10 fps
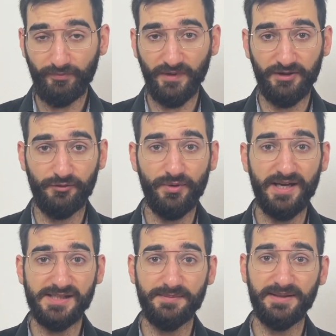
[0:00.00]
If you
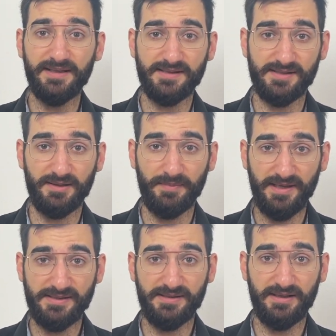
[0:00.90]
ask me, that's an
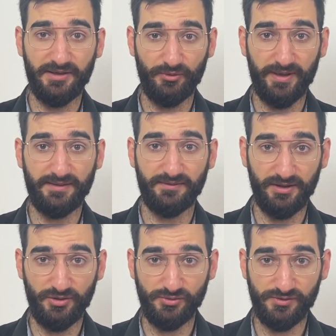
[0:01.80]
amazingly great
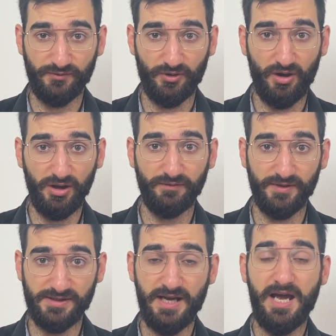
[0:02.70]
news for all of
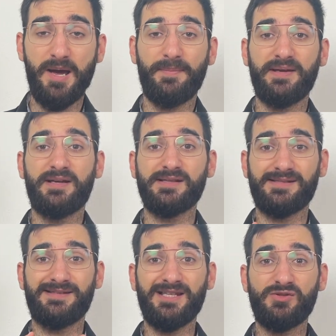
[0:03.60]
us, because
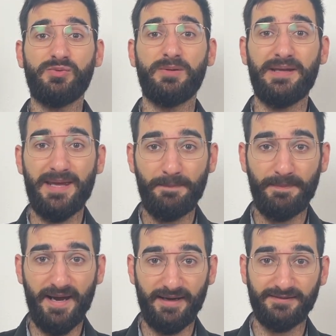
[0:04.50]
this will
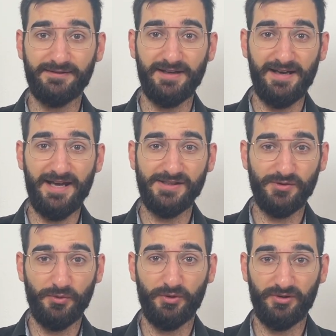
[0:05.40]
impact the last
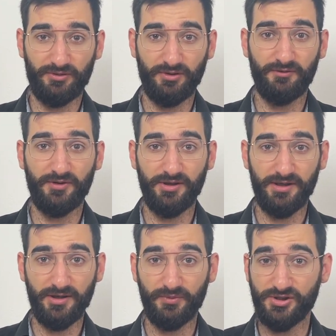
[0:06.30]
quarter of the
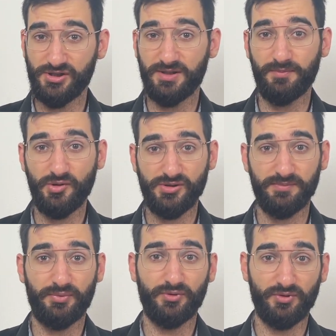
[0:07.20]
year, which is the most
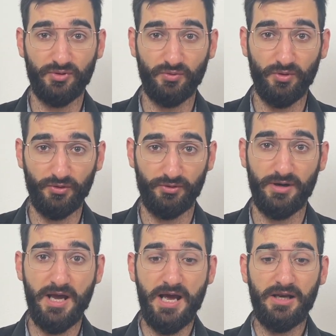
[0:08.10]
important quarter.
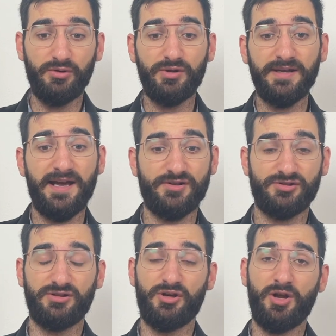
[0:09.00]
Looking at
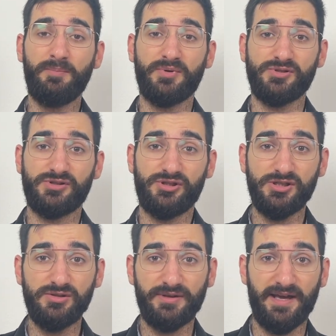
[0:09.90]
the numbers,
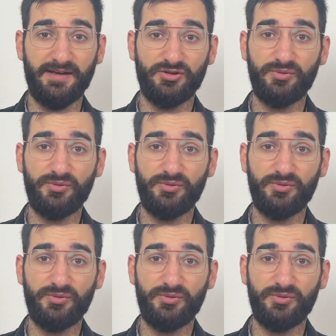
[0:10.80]
just look at it.